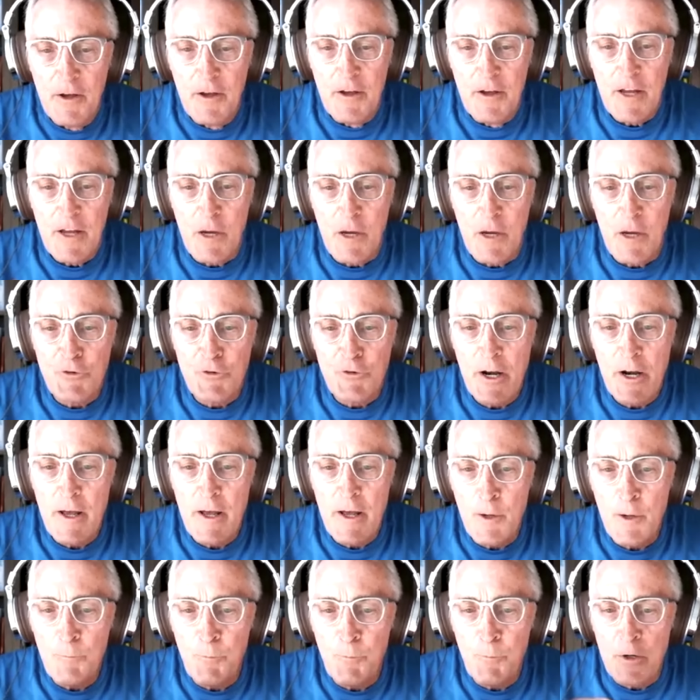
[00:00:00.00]
And we try to
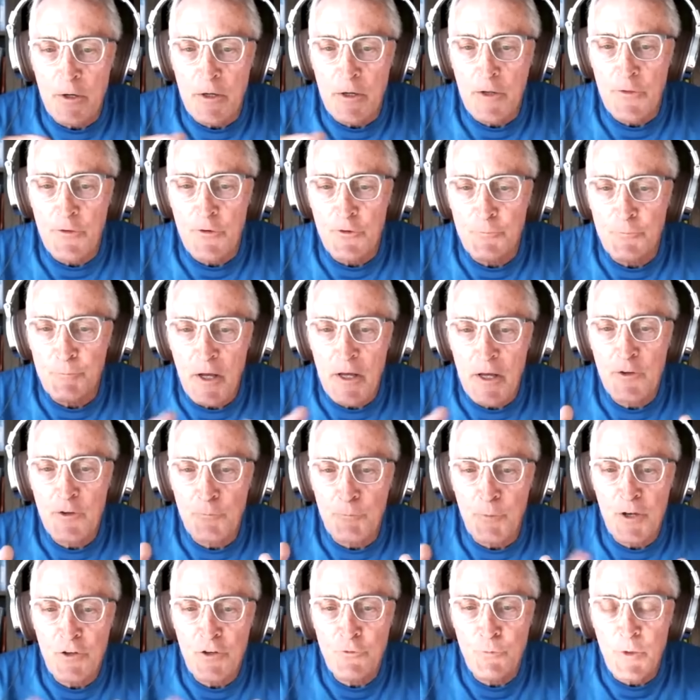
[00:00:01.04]
help one another as
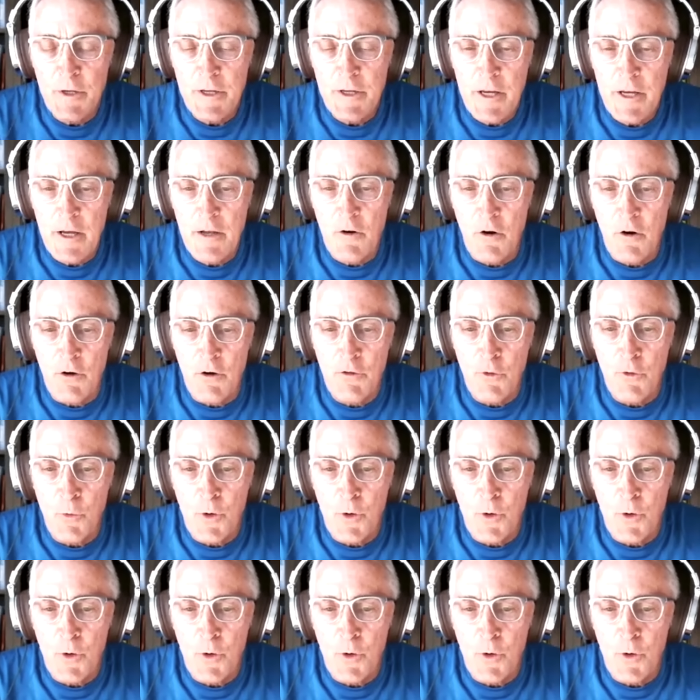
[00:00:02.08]
best we can all the